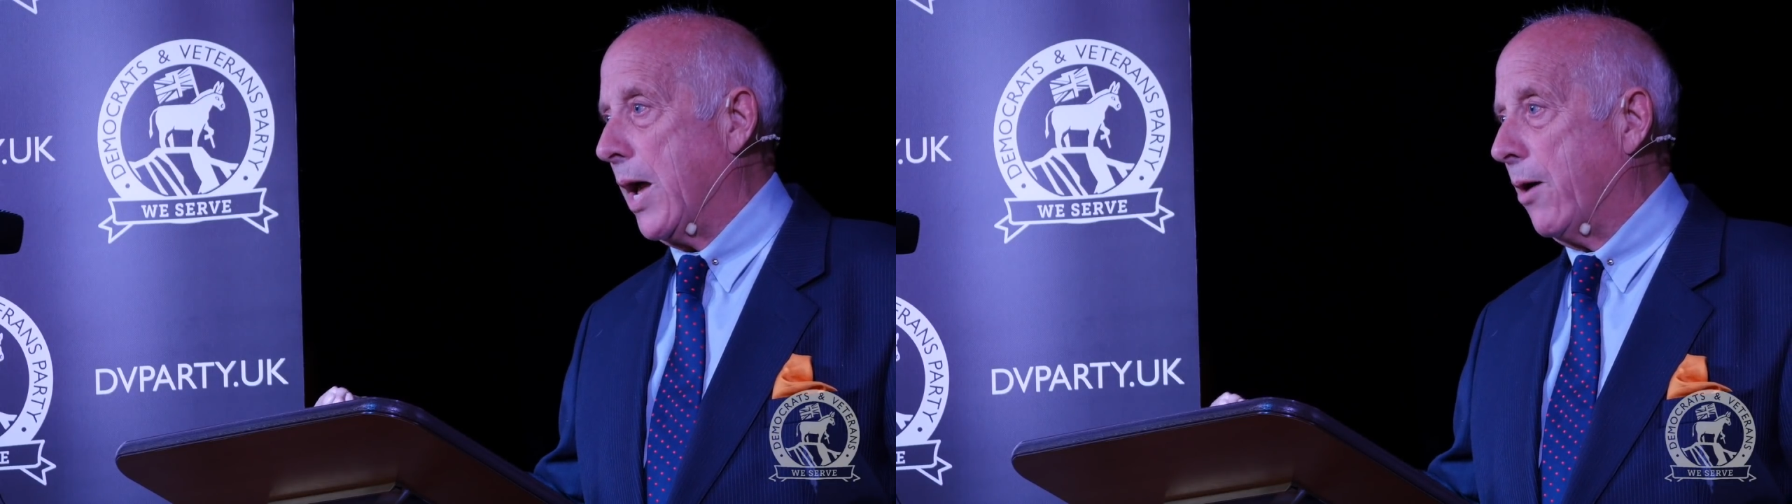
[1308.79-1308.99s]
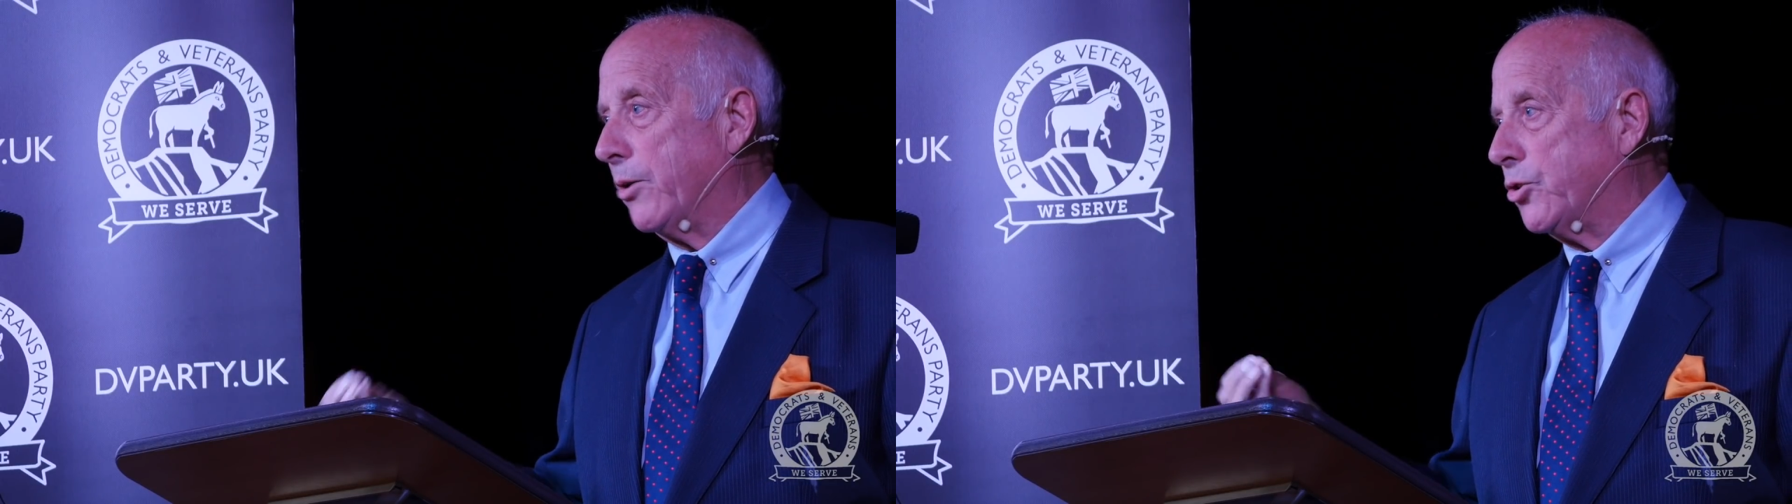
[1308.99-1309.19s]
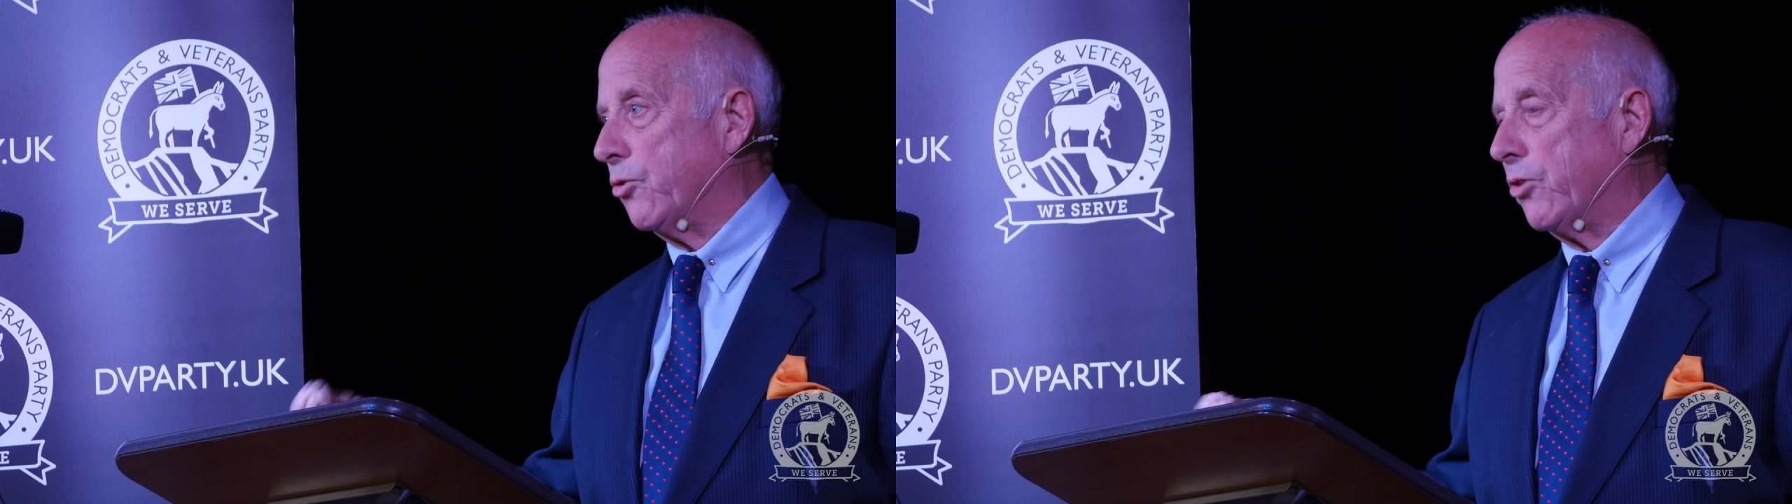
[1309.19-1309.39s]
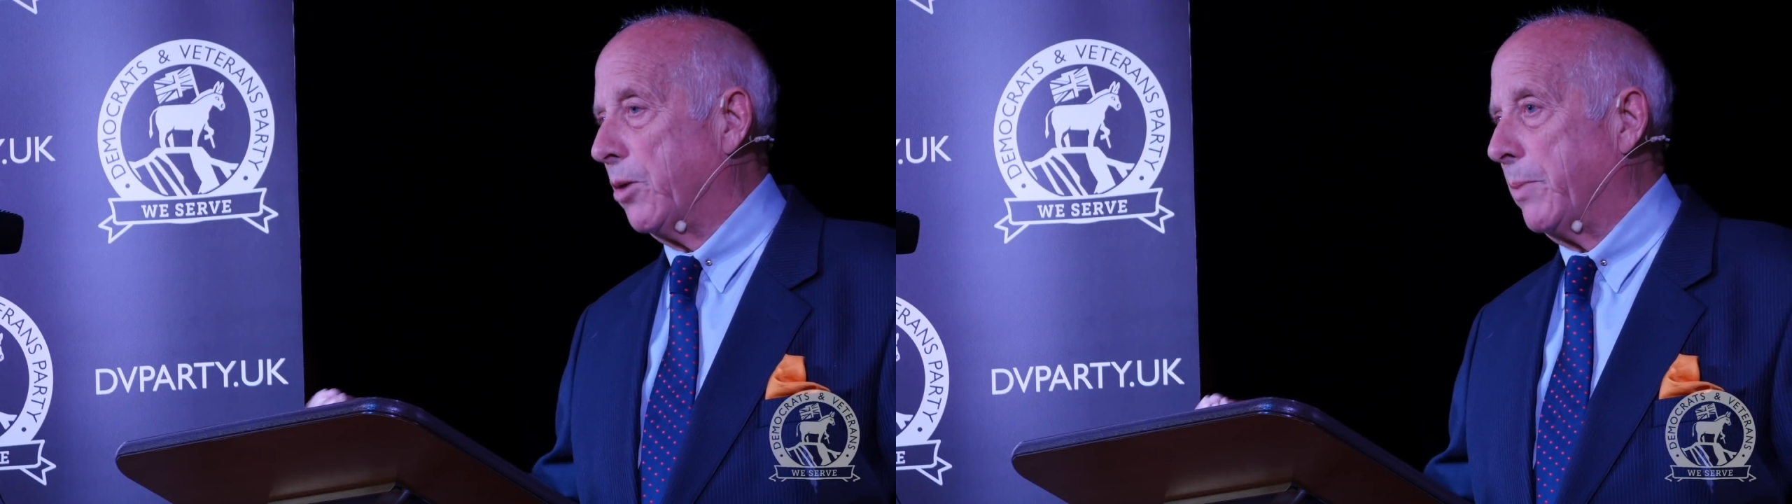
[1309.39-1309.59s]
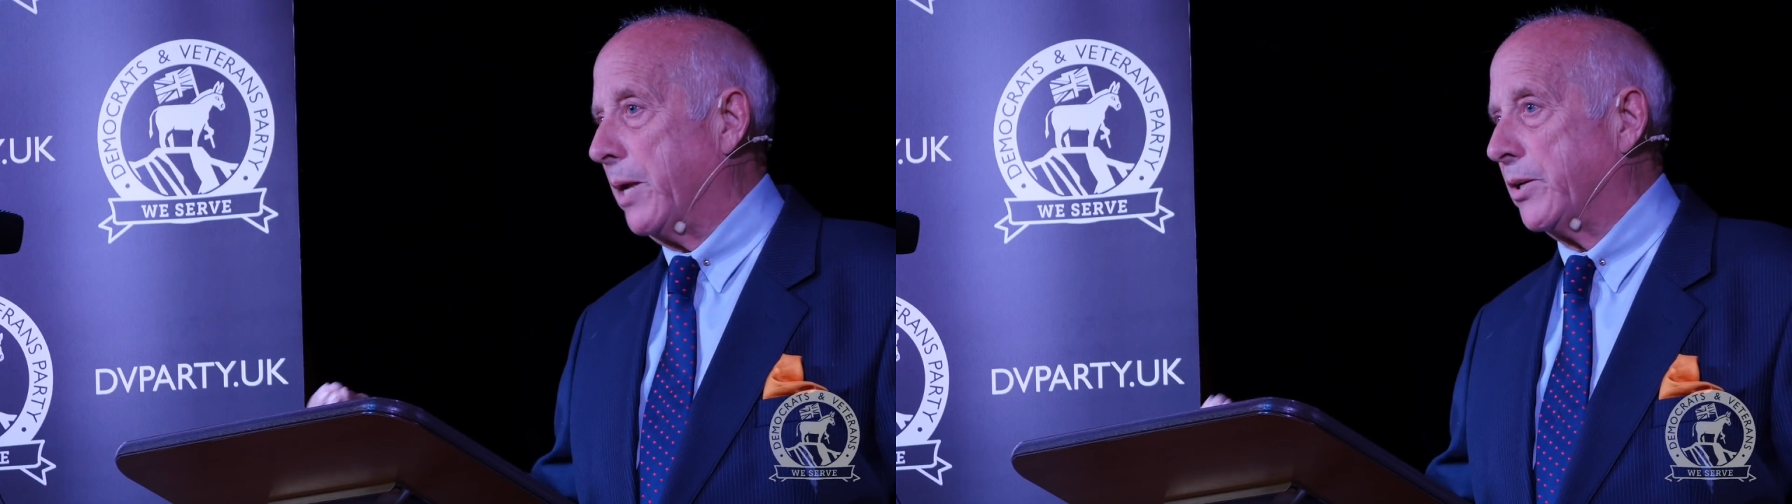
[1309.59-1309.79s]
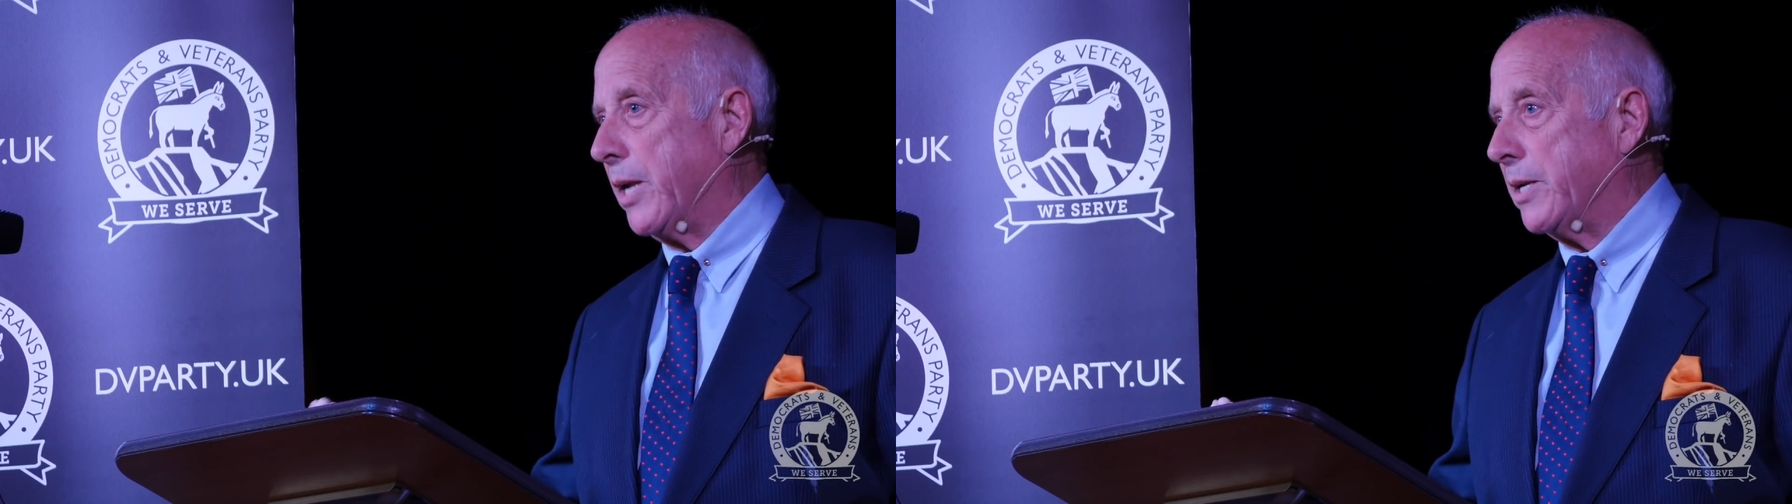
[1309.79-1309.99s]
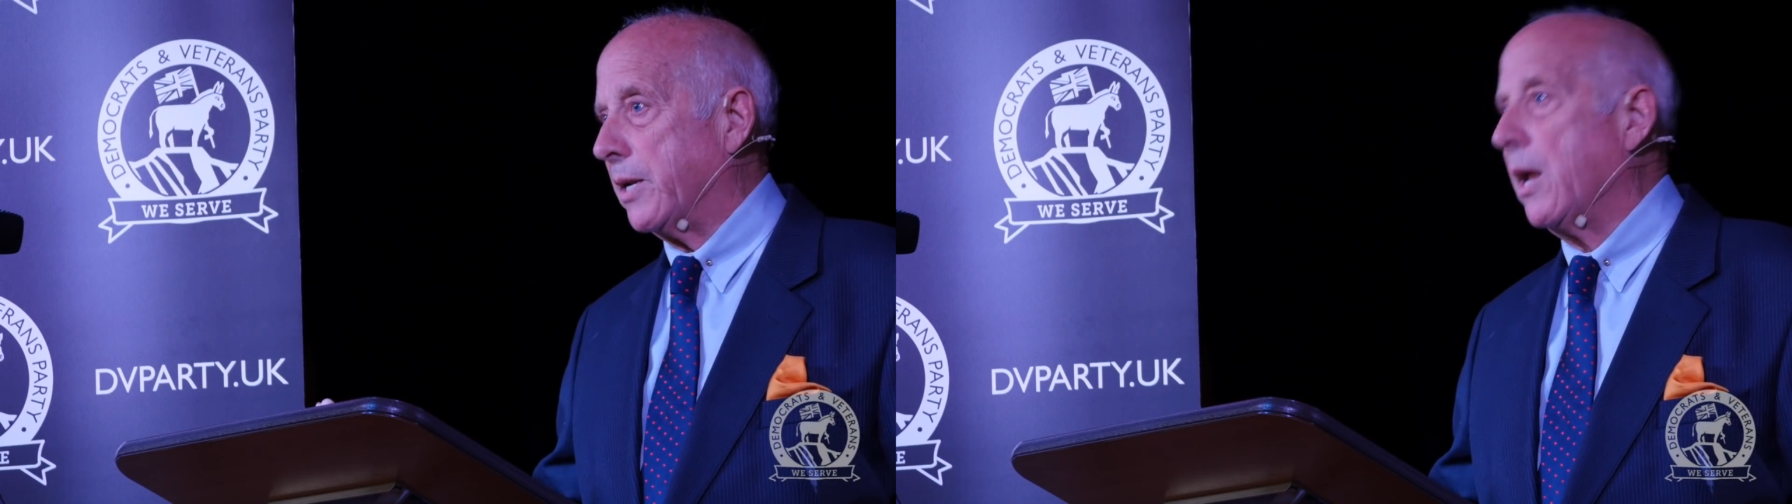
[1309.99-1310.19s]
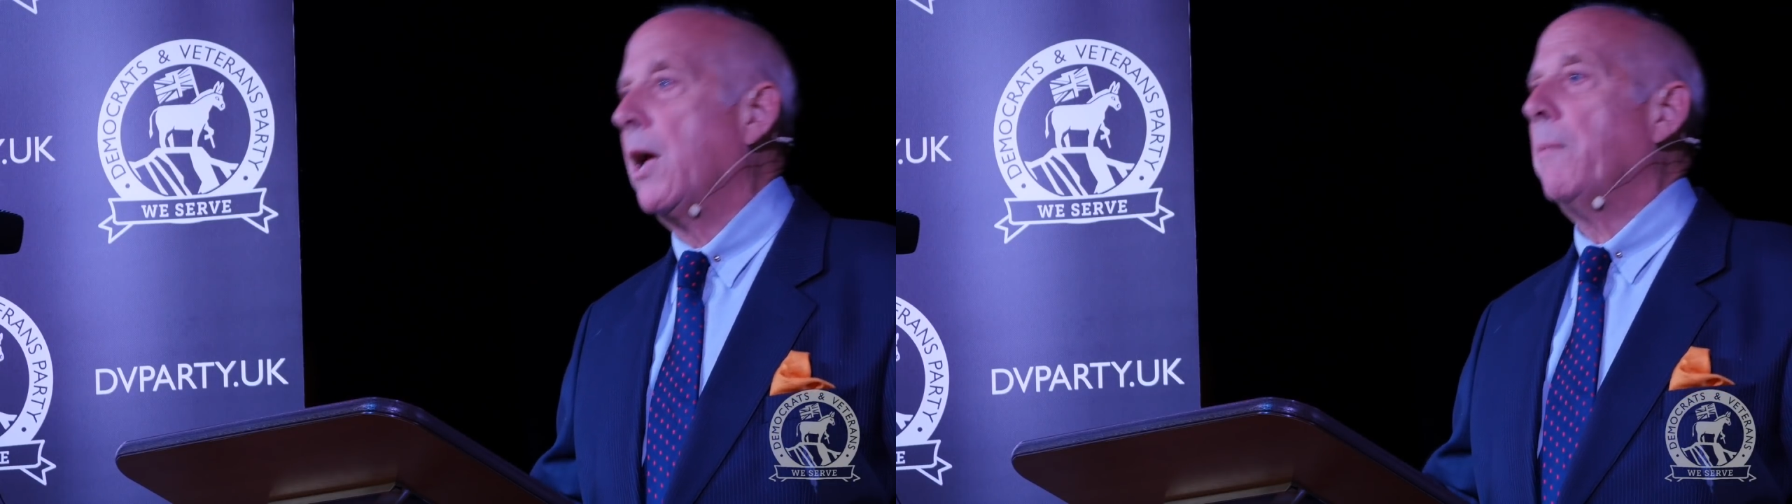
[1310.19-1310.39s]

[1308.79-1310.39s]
how our children are going to be educated,